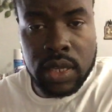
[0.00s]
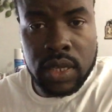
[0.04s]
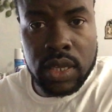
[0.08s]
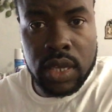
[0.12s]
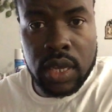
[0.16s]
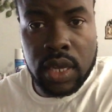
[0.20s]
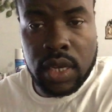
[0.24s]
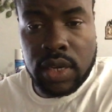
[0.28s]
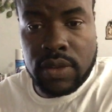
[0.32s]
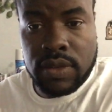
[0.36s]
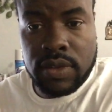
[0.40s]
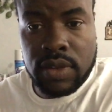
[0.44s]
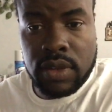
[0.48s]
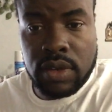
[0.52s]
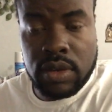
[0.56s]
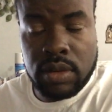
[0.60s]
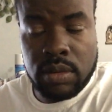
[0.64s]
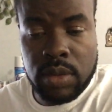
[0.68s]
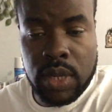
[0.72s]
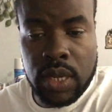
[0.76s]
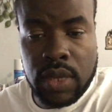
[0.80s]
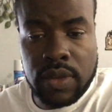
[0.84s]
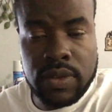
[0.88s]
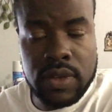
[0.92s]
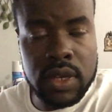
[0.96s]
You understand what
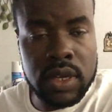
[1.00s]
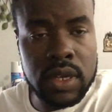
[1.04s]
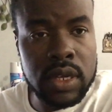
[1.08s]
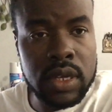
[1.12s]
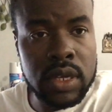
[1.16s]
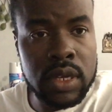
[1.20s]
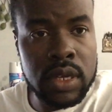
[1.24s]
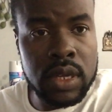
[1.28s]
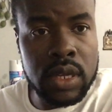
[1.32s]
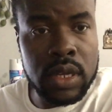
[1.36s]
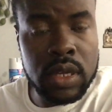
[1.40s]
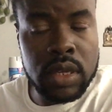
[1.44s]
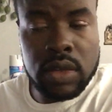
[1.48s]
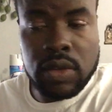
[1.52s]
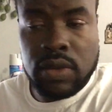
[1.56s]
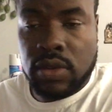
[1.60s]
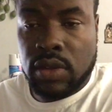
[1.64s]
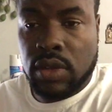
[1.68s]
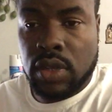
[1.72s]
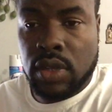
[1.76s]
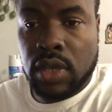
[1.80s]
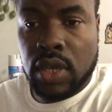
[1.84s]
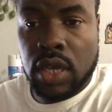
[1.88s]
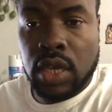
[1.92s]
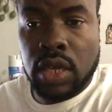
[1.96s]
I mean?
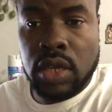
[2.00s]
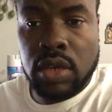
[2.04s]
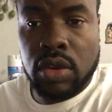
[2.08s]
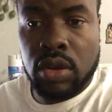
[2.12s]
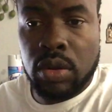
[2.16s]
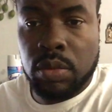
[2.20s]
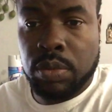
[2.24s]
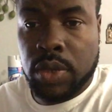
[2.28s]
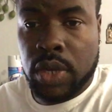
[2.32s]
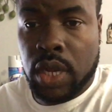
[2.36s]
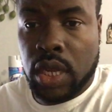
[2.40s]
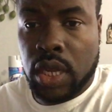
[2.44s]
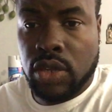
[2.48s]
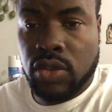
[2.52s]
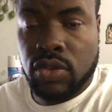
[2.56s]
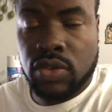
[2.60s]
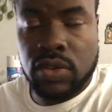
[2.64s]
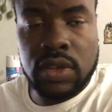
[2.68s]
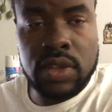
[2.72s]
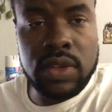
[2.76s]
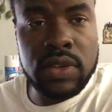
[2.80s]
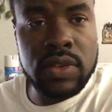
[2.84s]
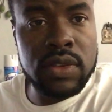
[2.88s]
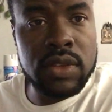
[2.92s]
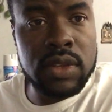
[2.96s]
So you end up in a
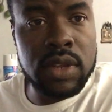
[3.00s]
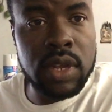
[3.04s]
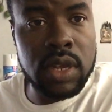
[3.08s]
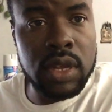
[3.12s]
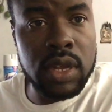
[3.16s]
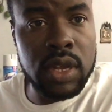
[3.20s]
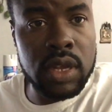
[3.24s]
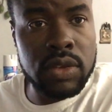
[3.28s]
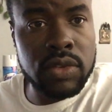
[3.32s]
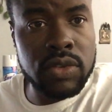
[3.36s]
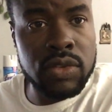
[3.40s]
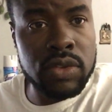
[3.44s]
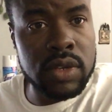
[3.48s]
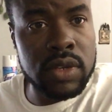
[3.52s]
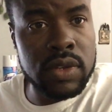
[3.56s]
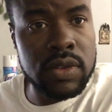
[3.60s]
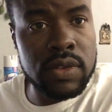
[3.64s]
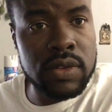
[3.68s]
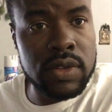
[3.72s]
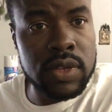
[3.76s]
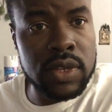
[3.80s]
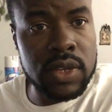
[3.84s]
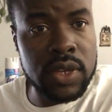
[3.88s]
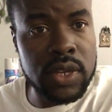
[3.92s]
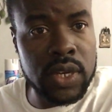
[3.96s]
train
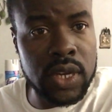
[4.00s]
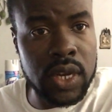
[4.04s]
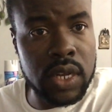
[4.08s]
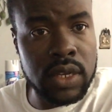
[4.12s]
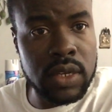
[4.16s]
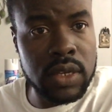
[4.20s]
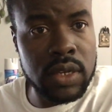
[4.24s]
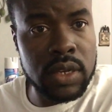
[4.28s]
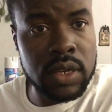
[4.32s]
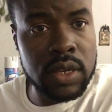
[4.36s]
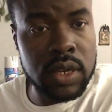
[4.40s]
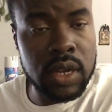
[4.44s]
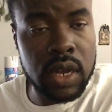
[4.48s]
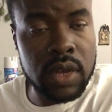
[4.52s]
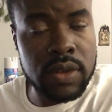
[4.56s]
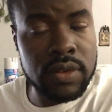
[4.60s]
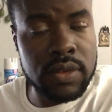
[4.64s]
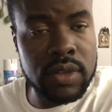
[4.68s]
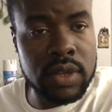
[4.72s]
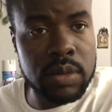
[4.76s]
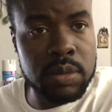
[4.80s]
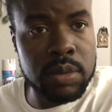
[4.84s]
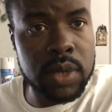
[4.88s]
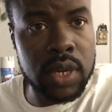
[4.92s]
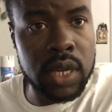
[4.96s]
station.
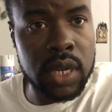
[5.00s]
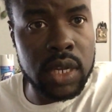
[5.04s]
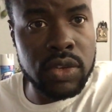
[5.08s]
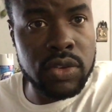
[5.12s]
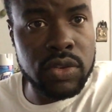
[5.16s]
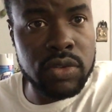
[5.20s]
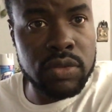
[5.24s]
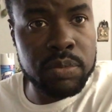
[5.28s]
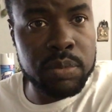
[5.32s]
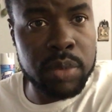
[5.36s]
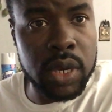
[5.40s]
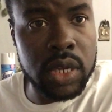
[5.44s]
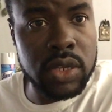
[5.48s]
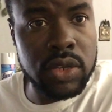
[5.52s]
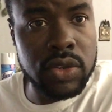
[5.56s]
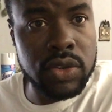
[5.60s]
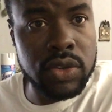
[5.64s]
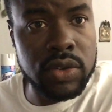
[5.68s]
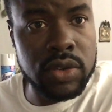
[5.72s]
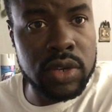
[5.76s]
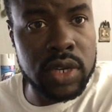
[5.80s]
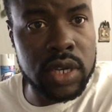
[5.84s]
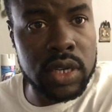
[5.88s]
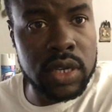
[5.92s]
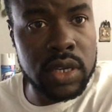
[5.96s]
Asleep in a trip on
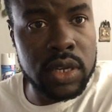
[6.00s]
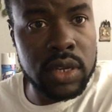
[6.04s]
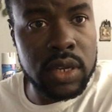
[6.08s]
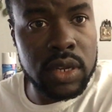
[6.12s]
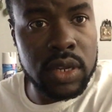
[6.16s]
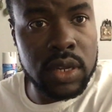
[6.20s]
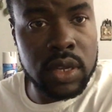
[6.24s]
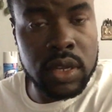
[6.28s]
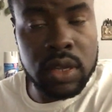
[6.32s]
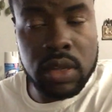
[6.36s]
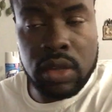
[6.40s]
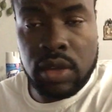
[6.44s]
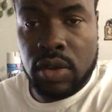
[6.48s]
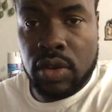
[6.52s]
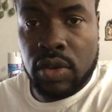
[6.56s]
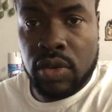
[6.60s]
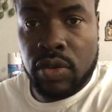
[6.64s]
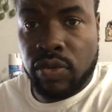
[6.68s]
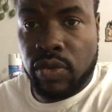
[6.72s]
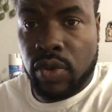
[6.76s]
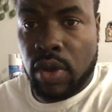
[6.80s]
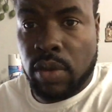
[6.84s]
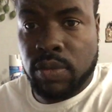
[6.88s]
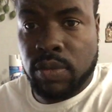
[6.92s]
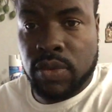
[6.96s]
train
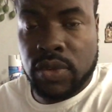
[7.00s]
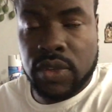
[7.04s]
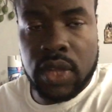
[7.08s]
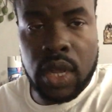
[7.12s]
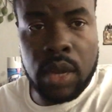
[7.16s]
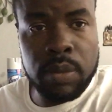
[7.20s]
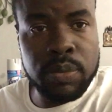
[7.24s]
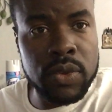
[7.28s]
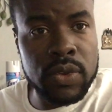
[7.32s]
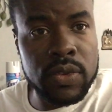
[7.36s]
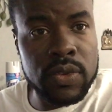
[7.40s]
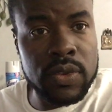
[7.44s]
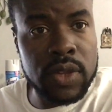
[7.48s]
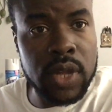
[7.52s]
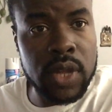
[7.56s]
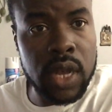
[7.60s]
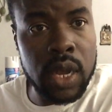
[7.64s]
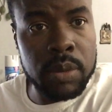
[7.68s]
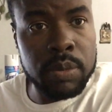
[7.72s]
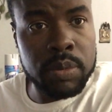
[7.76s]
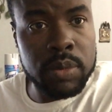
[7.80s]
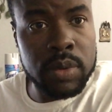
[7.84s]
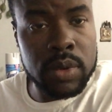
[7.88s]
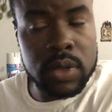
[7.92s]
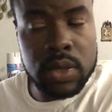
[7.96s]
from stop to
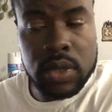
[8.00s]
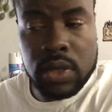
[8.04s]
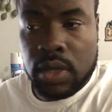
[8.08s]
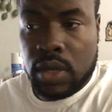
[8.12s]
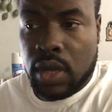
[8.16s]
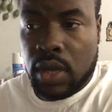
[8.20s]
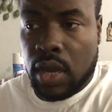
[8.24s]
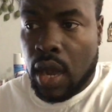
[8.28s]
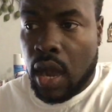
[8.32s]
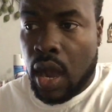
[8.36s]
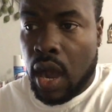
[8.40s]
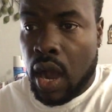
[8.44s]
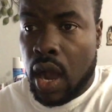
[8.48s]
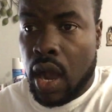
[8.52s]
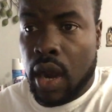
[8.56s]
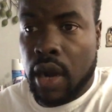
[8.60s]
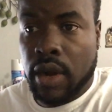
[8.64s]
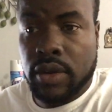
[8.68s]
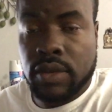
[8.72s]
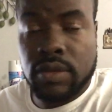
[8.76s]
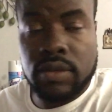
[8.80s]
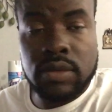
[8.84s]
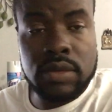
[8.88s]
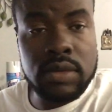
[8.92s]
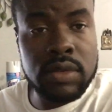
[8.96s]
stop,
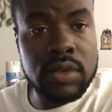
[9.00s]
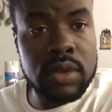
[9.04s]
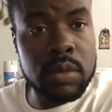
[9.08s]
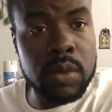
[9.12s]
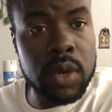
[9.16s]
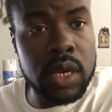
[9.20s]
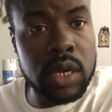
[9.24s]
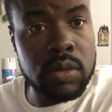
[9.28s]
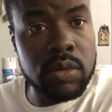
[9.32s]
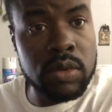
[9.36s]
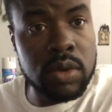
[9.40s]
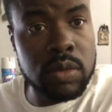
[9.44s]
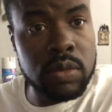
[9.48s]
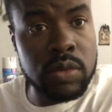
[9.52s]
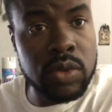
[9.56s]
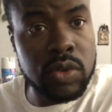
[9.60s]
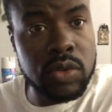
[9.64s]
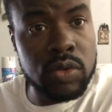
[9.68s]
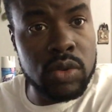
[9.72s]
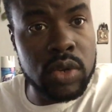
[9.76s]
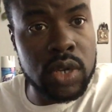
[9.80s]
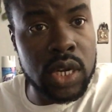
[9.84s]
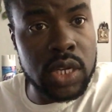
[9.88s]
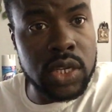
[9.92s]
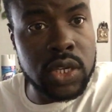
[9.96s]
or some of them women
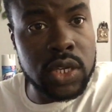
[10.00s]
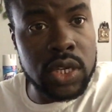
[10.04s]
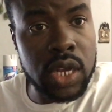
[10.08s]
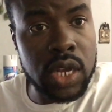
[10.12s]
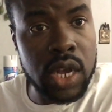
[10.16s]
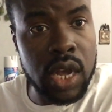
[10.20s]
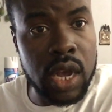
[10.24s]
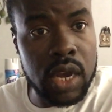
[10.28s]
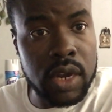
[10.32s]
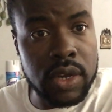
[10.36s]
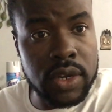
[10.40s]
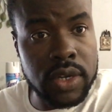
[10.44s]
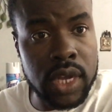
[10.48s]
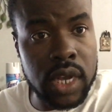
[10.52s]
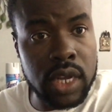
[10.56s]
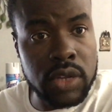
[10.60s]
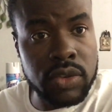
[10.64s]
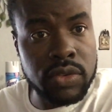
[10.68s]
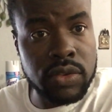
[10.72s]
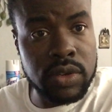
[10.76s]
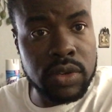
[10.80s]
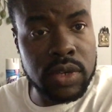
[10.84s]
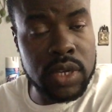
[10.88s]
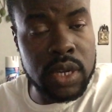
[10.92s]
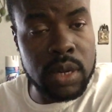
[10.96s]
know in Chicago, there are
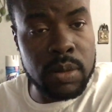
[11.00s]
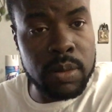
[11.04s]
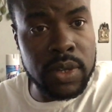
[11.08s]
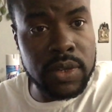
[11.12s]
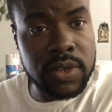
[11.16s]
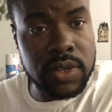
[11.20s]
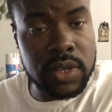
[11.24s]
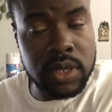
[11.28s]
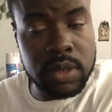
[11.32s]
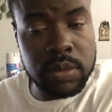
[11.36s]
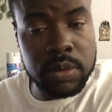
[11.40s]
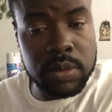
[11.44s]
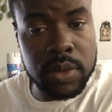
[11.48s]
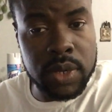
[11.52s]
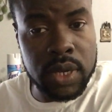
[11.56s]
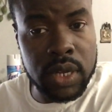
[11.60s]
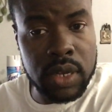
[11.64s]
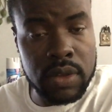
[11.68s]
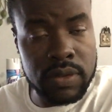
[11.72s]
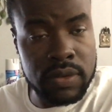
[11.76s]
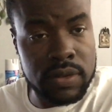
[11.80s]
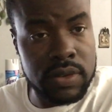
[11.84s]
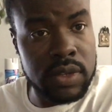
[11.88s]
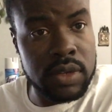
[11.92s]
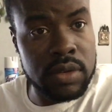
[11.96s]
three of them asleep in
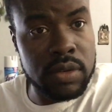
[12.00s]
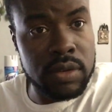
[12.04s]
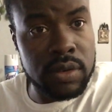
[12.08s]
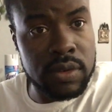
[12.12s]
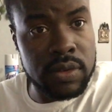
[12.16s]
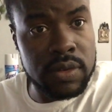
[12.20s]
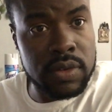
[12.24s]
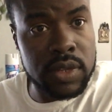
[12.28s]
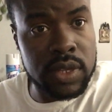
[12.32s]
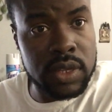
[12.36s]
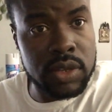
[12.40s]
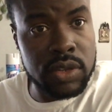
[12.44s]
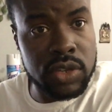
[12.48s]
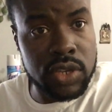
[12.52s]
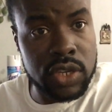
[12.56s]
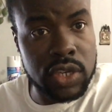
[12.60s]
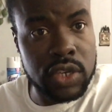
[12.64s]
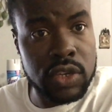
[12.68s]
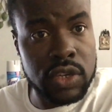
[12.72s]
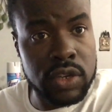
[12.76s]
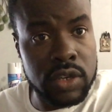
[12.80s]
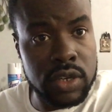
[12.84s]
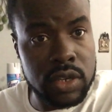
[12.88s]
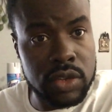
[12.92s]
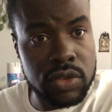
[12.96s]
a serious thing.
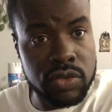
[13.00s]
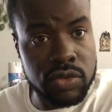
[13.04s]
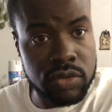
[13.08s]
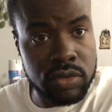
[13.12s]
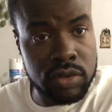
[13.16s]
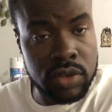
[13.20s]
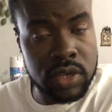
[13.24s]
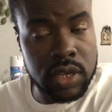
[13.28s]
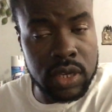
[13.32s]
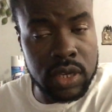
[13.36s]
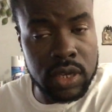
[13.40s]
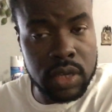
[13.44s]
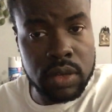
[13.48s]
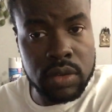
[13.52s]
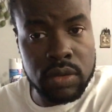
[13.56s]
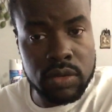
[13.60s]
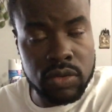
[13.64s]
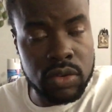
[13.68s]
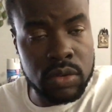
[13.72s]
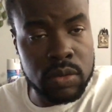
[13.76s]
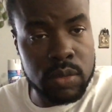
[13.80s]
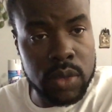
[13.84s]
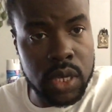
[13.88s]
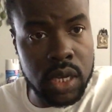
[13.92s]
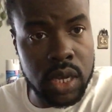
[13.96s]
Three
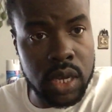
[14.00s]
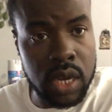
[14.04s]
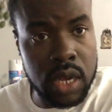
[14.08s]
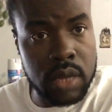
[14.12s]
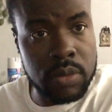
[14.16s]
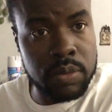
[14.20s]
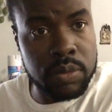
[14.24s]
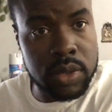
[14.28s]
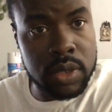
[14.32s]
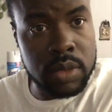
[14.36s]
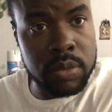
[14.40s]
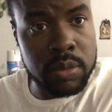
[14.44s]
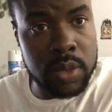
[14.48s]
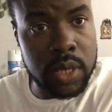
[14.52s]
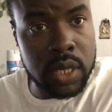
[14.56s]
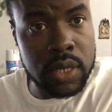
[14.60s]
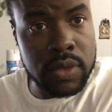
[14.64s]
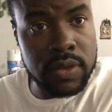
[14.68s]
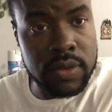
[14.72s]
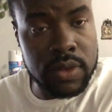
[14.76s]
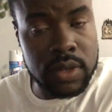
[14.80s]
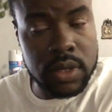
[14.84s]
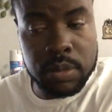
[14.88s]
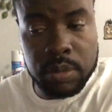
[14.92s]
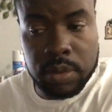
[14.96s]
Jamaican people are
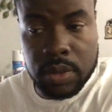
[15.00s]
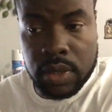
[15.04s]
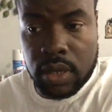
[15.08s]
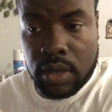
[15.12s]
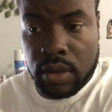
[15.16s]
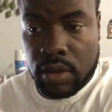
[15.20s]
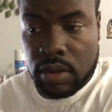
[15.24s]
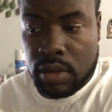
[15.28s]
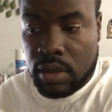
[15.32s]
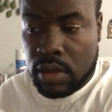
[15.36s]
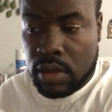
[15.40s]
sleeping.